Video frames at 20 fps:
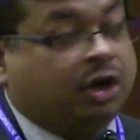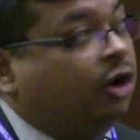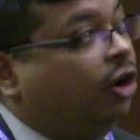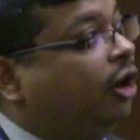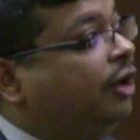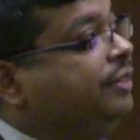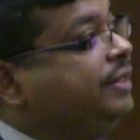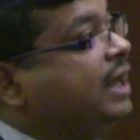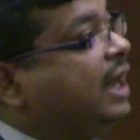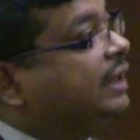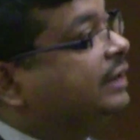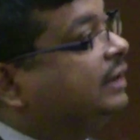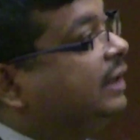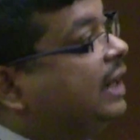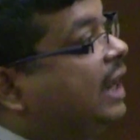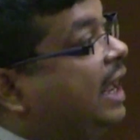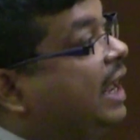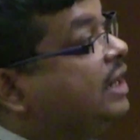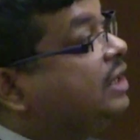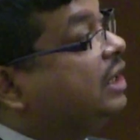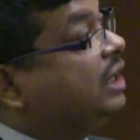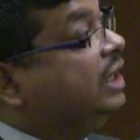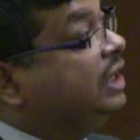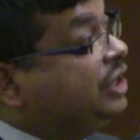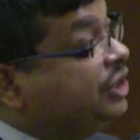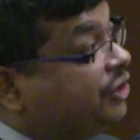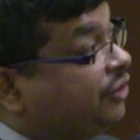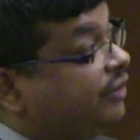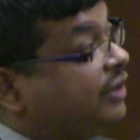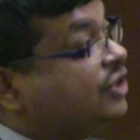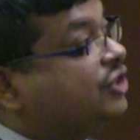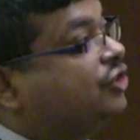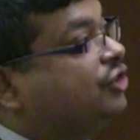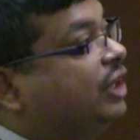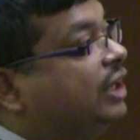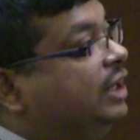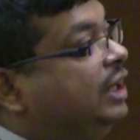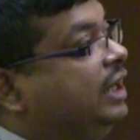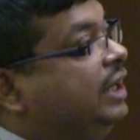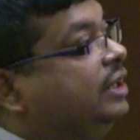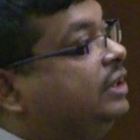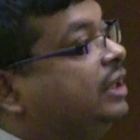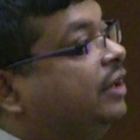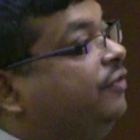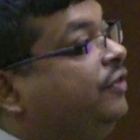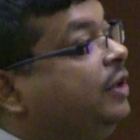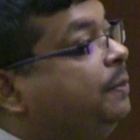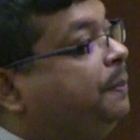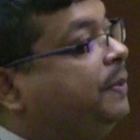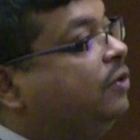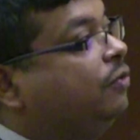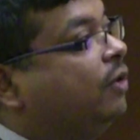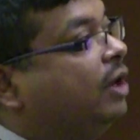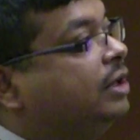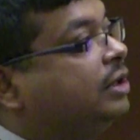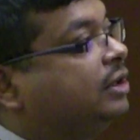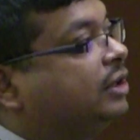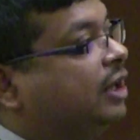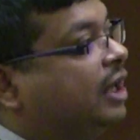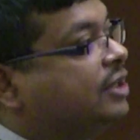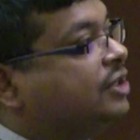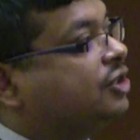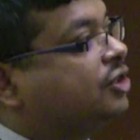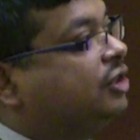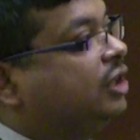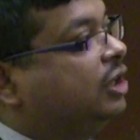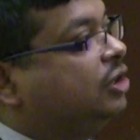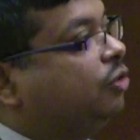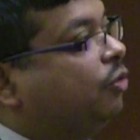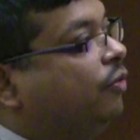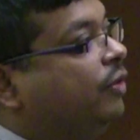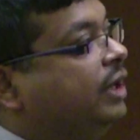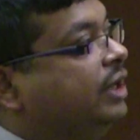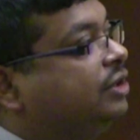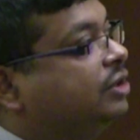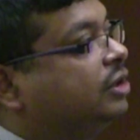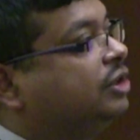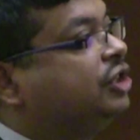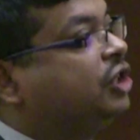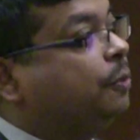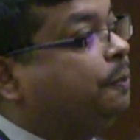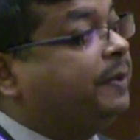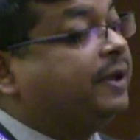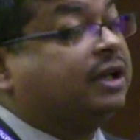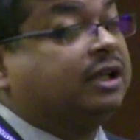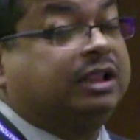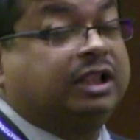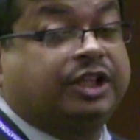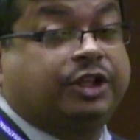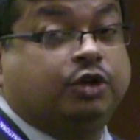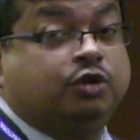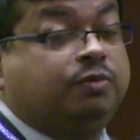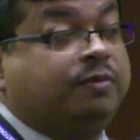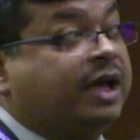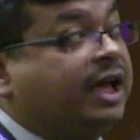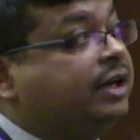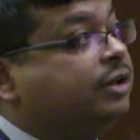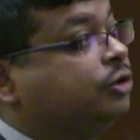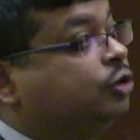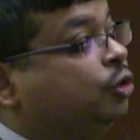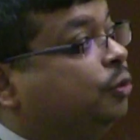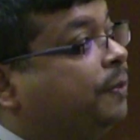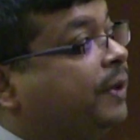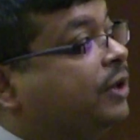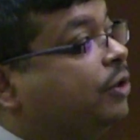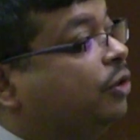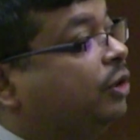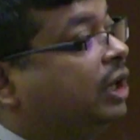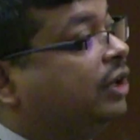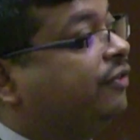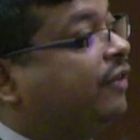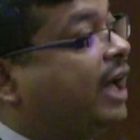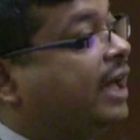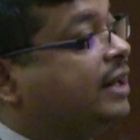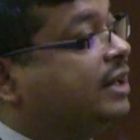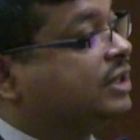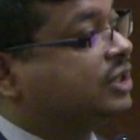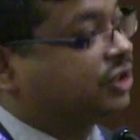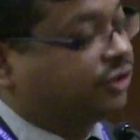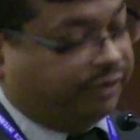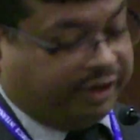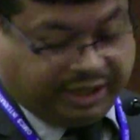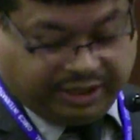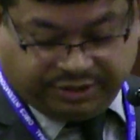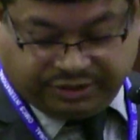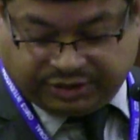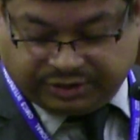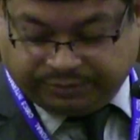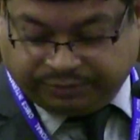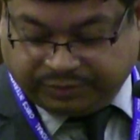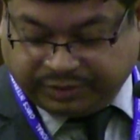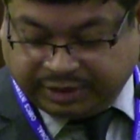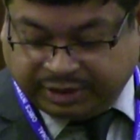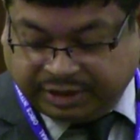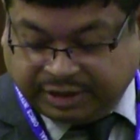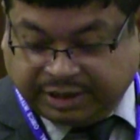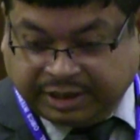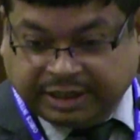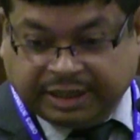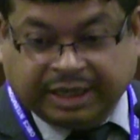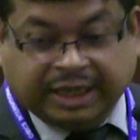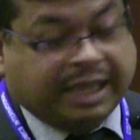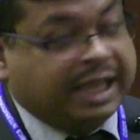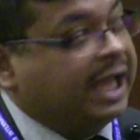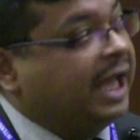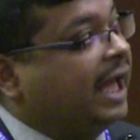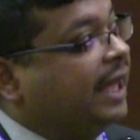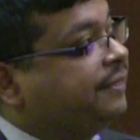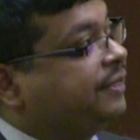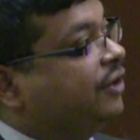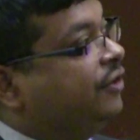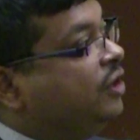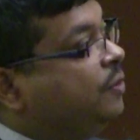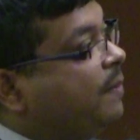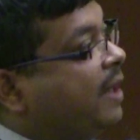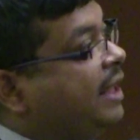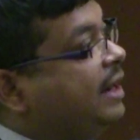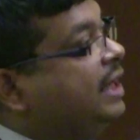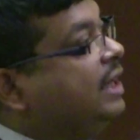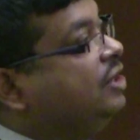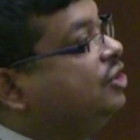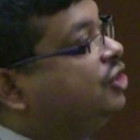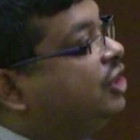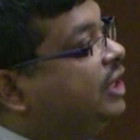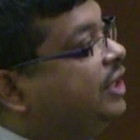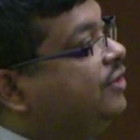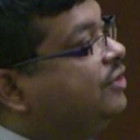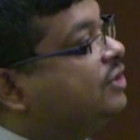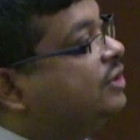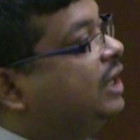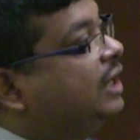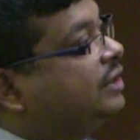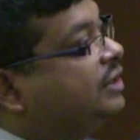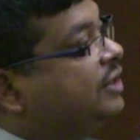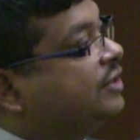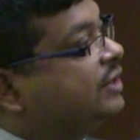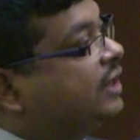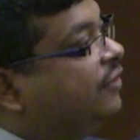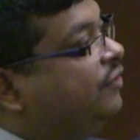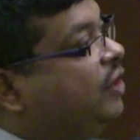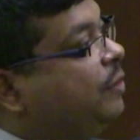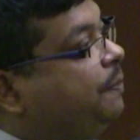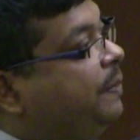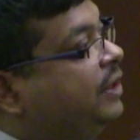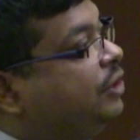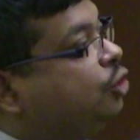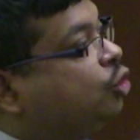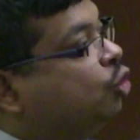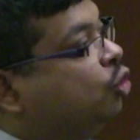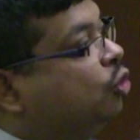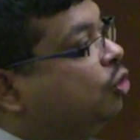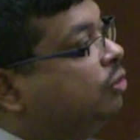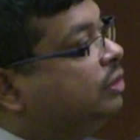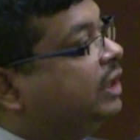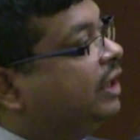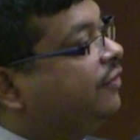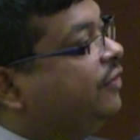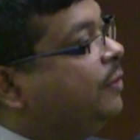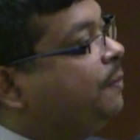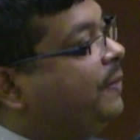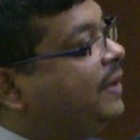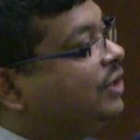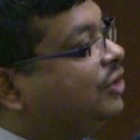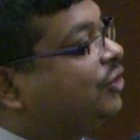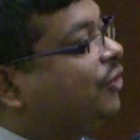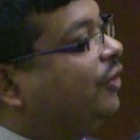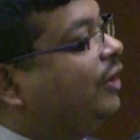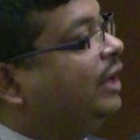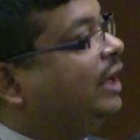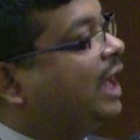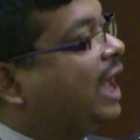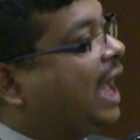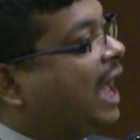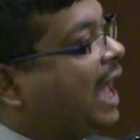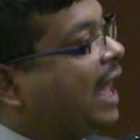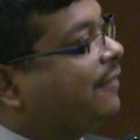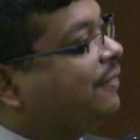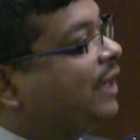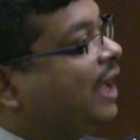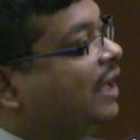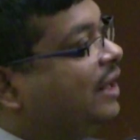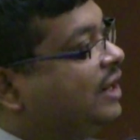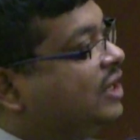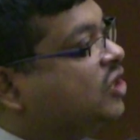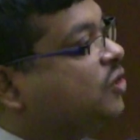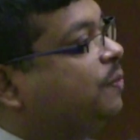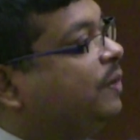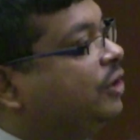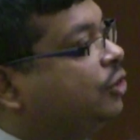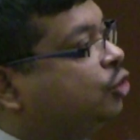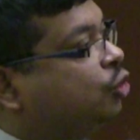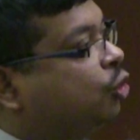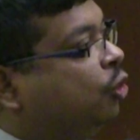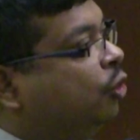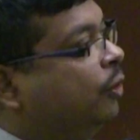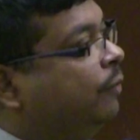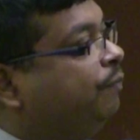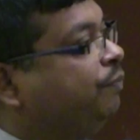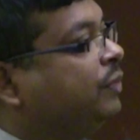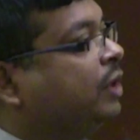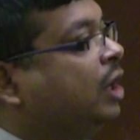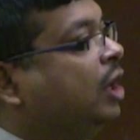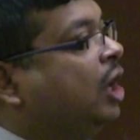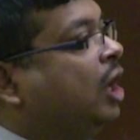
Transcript: On the other hand, interestingly, the VP1 clustered with typical human group A rotavirus strains. And the remaining genes, that is the VP2, the VP3, and the NSP2,